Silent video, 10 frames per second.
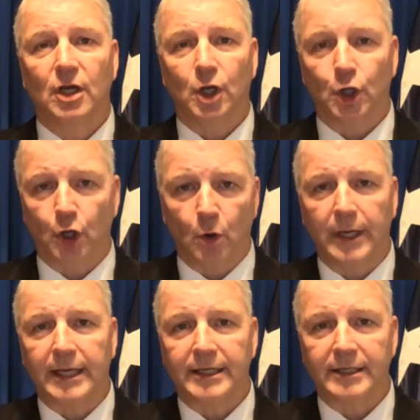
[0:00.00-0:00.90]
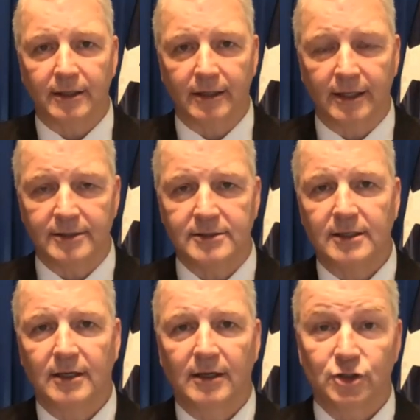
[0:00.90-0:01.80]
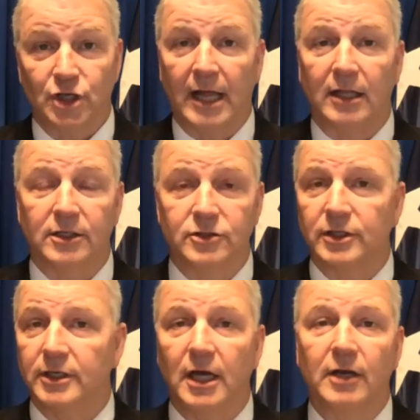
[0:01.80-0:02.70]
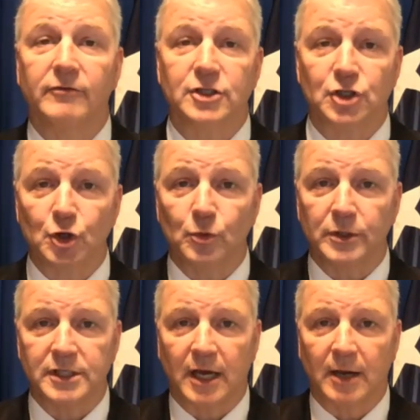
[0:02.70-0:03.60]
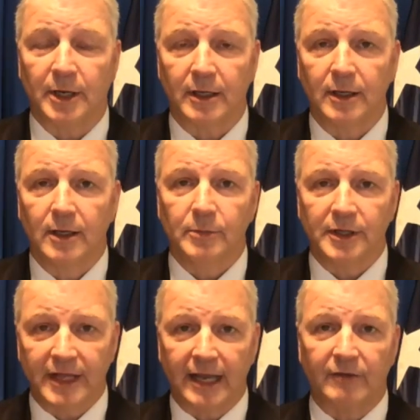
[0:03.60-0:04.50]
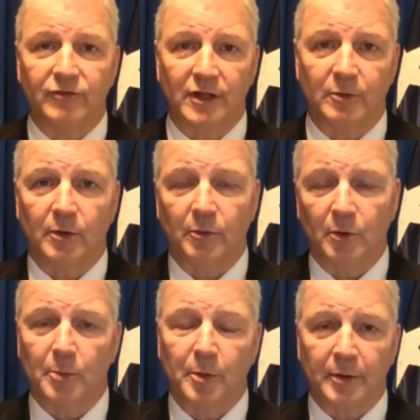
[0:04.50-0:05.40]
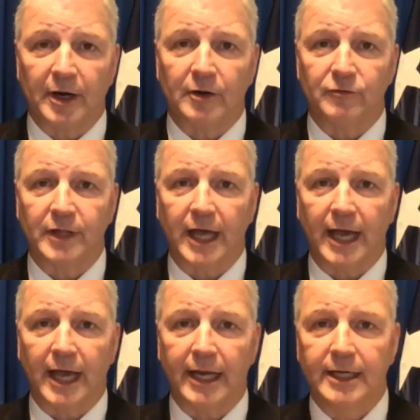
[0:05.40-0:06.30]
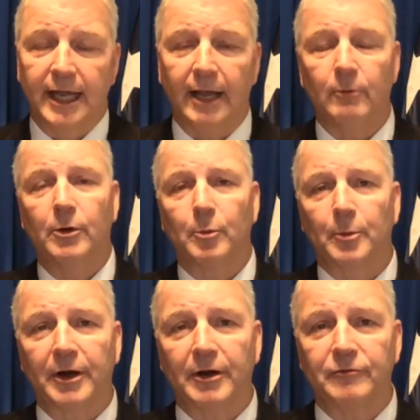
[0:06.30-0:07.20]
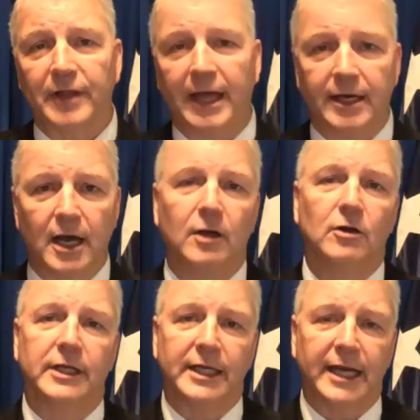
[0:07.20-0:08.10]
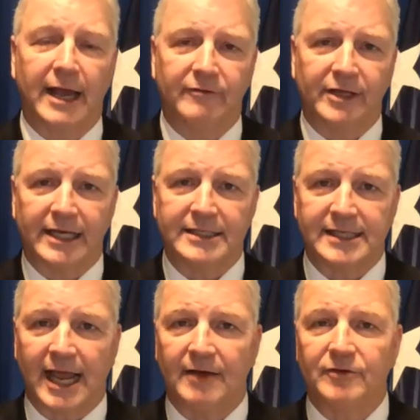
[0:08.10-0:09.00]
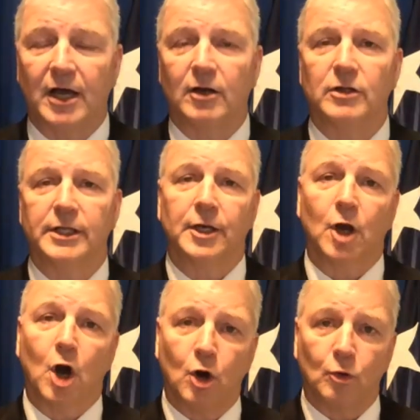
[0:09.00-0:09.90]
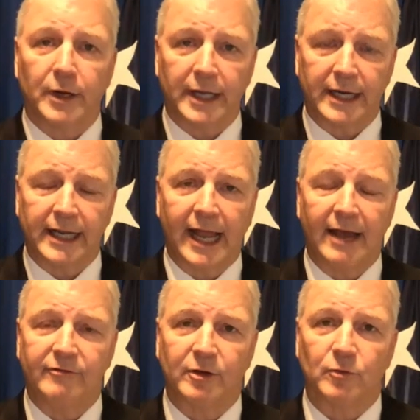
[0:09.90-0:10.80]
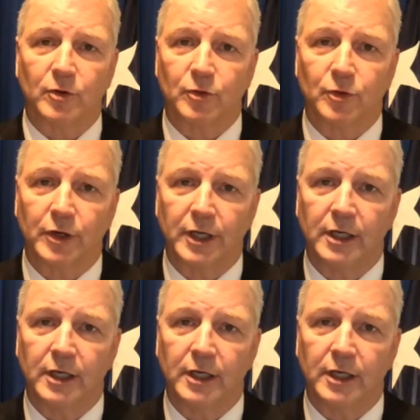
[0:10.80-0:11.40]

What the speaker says: going into this challenge that none of us knew was coming, but thankfully we were prepared for that. And we were prepared for that not only in having that staff, not only in already having recruited